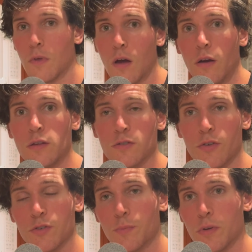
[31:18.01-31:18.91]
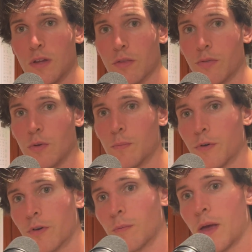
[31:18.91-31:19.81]
All right, so I just put down 3
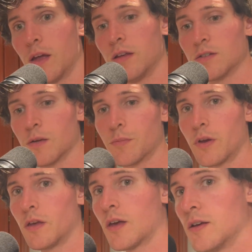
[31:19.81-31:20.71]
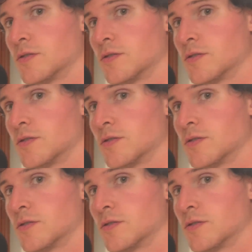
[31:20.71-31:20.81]
burger patties. I'll bring you guys